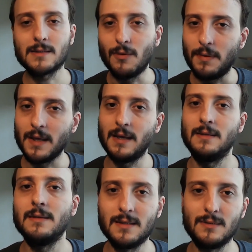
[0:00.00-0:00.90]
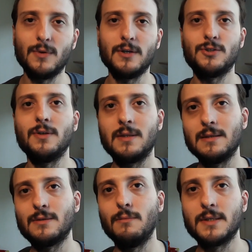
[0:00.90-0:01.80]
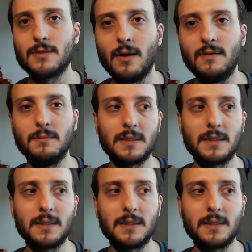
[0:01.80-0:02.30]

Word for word: complicated situation that is to be solved.